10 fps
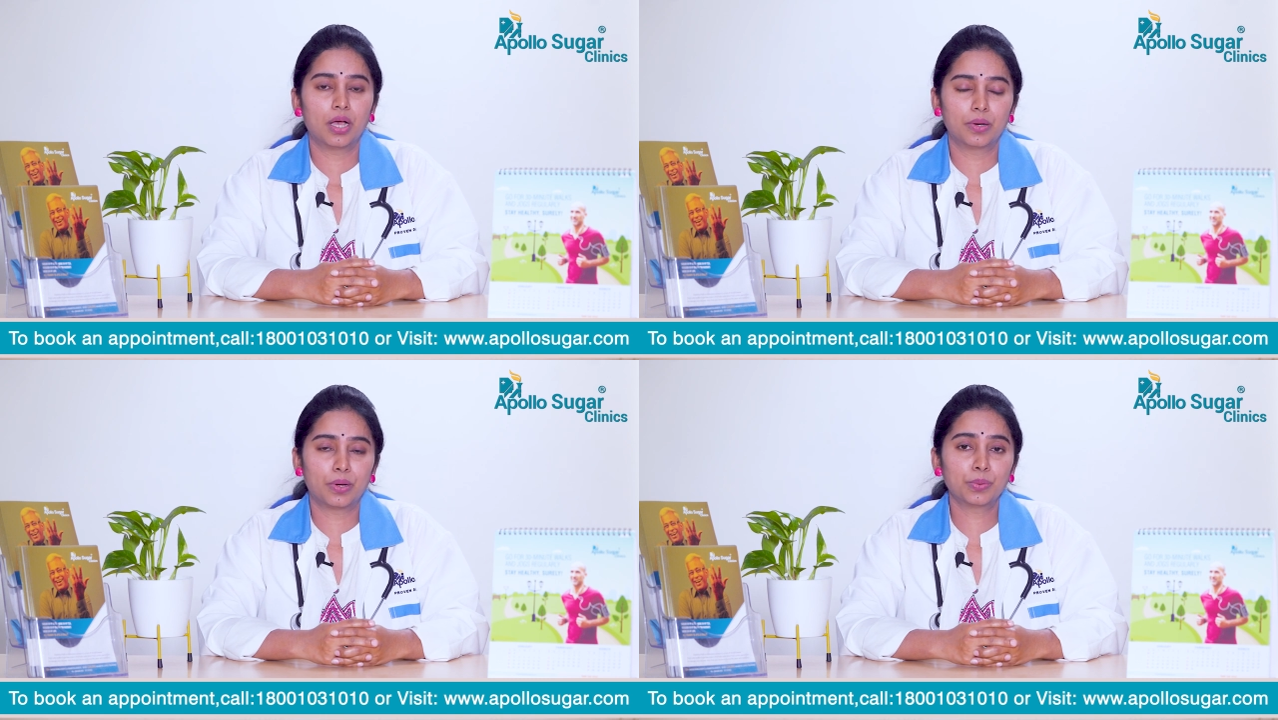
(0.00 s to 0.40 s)

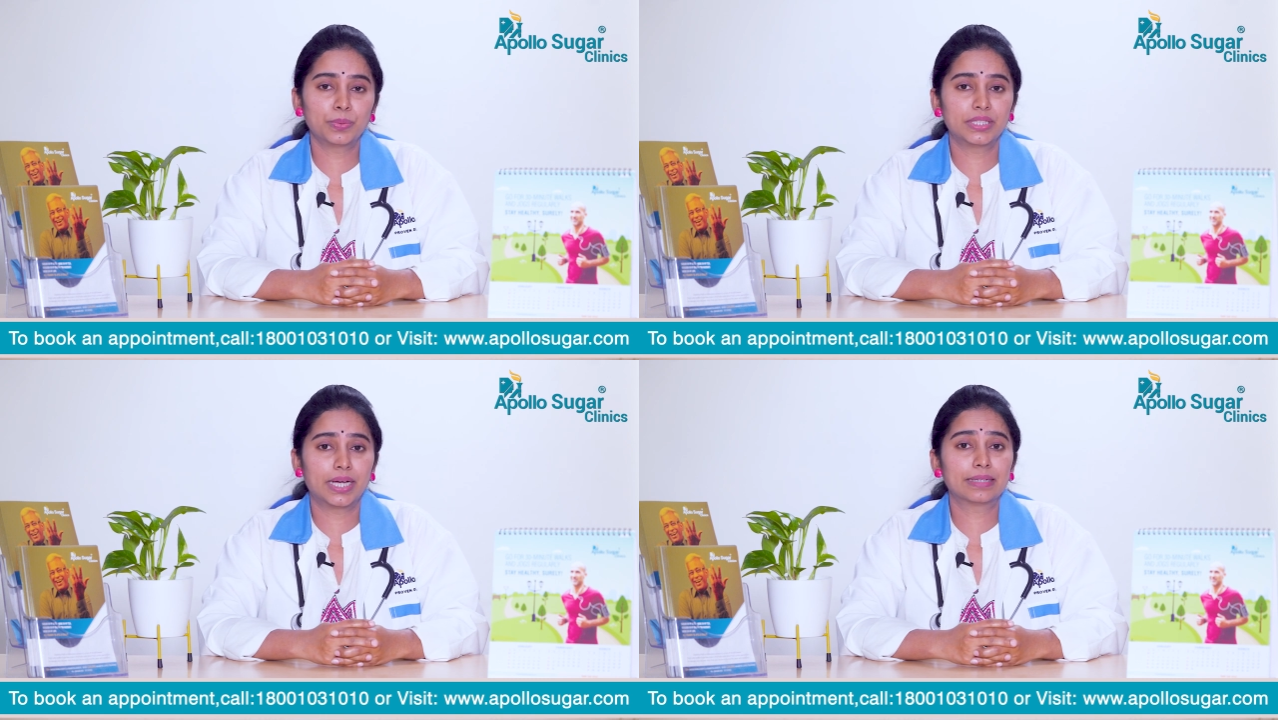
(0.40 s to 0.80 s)
Along
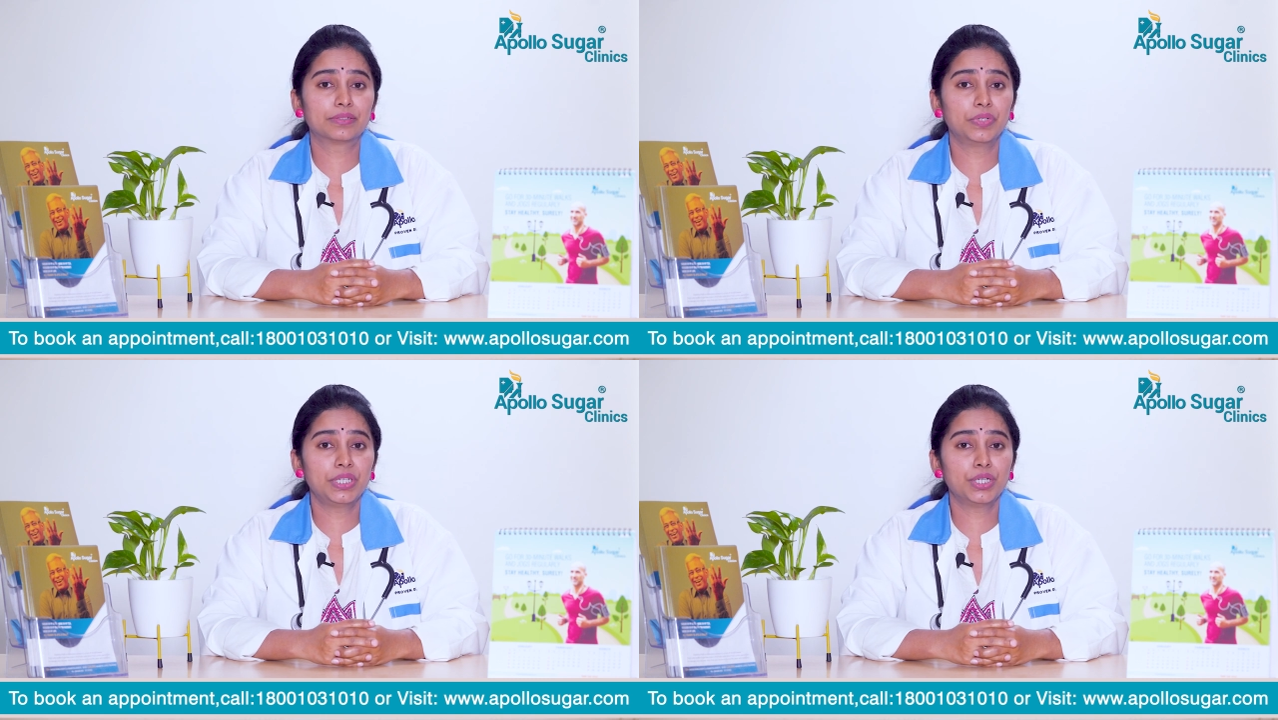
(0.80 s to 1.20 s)
with that,
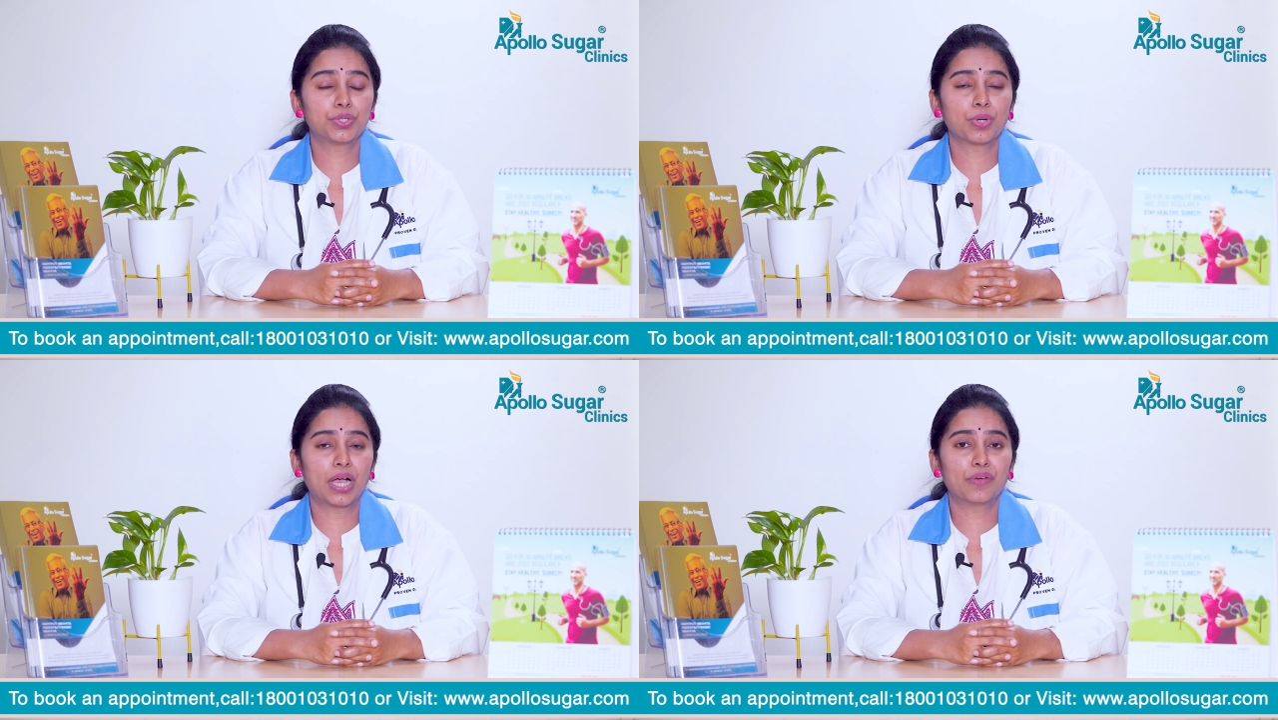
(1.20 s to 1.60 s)
we need
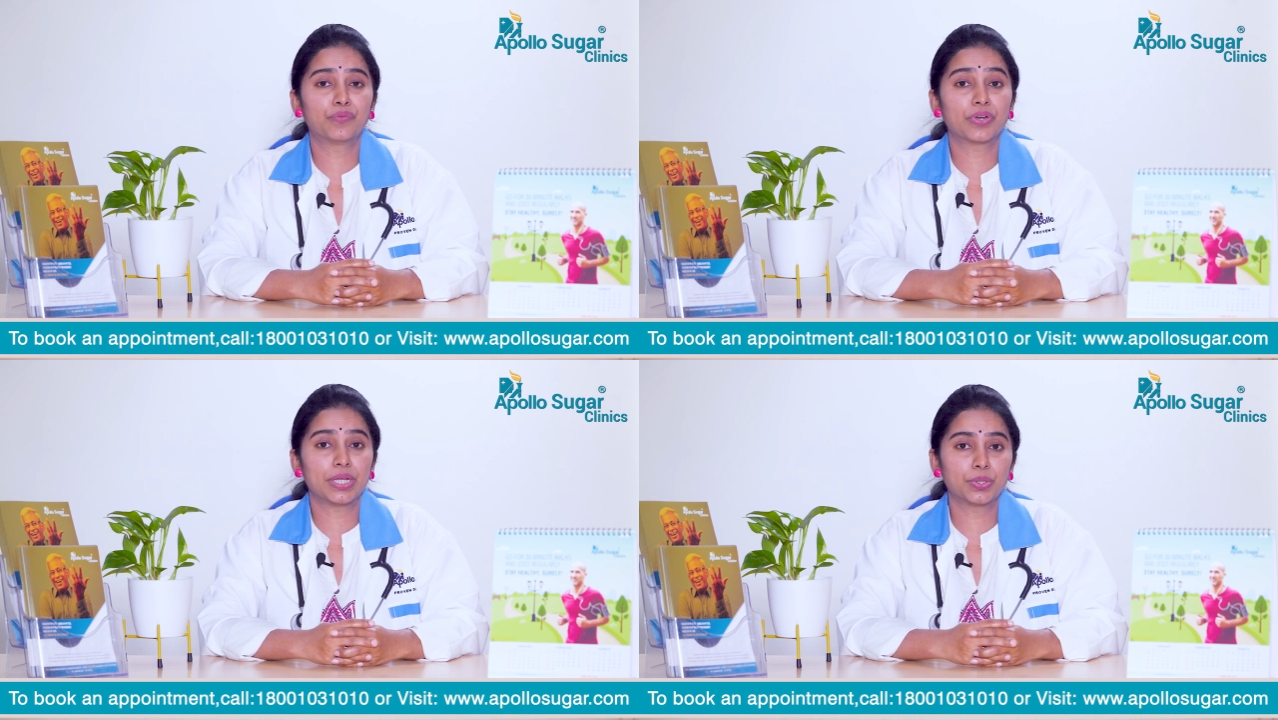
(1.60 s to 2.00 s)
to
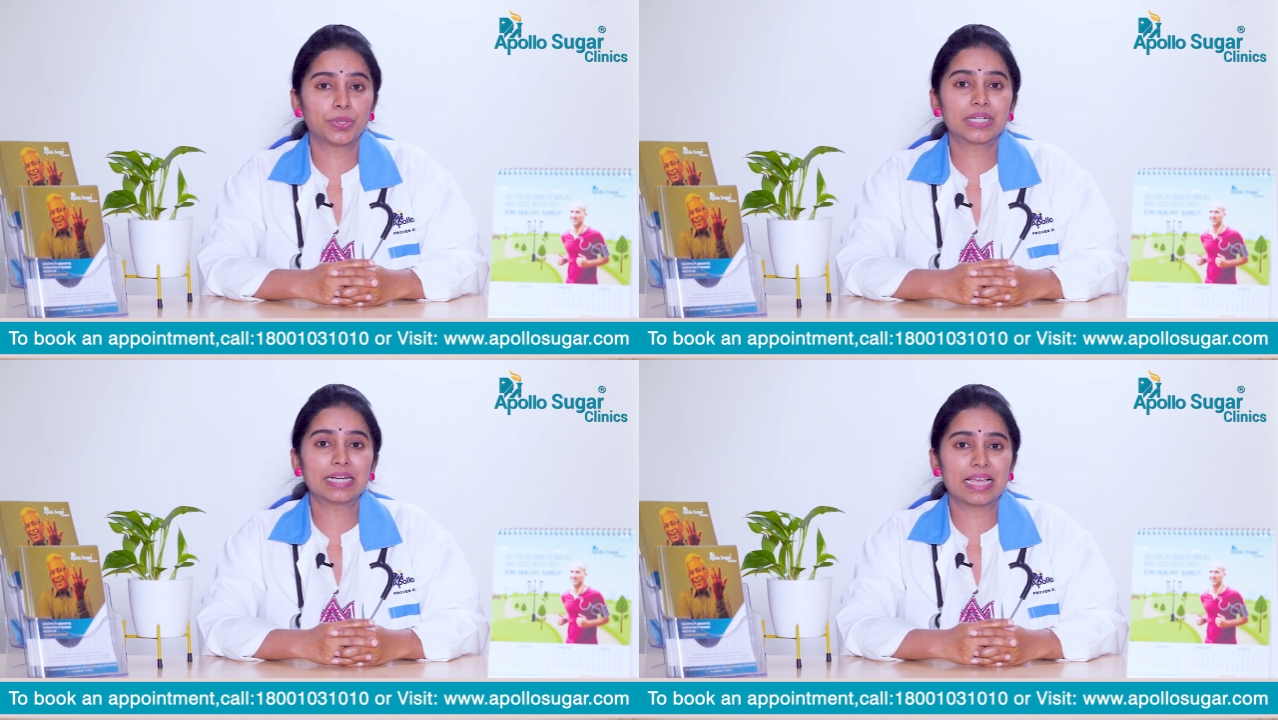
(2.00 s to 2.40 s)
have
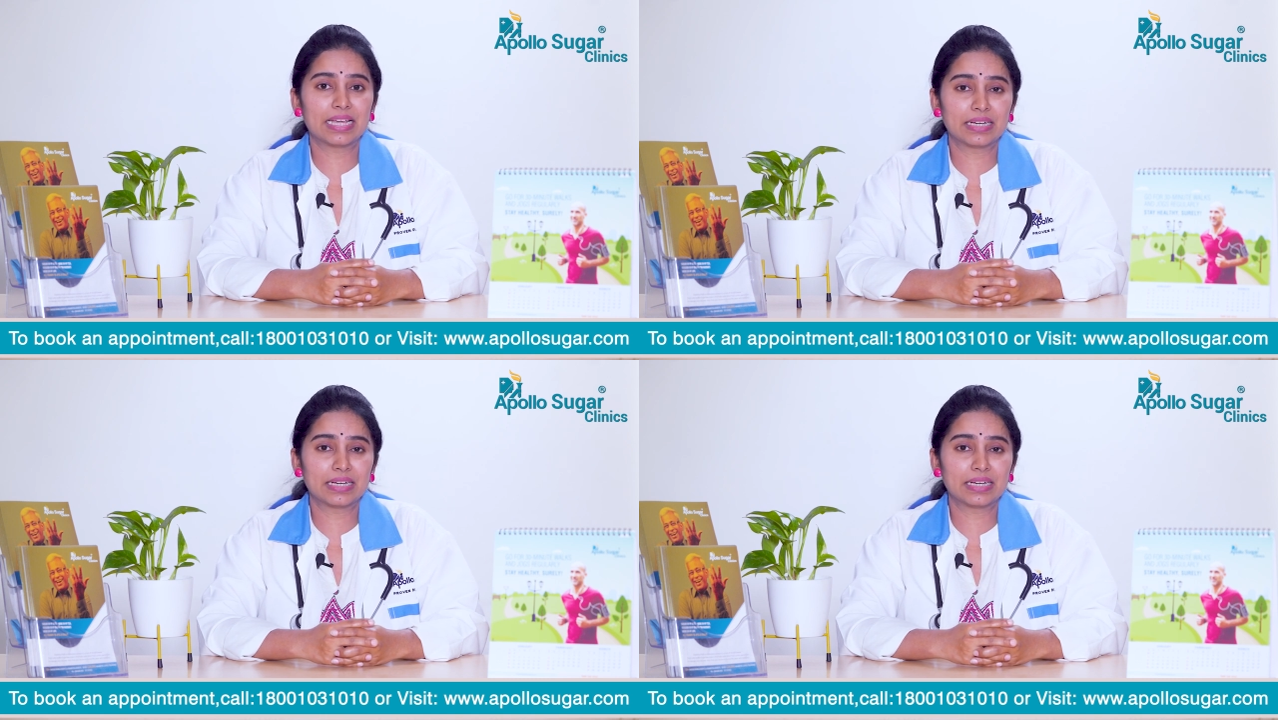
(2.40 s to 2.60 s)
regular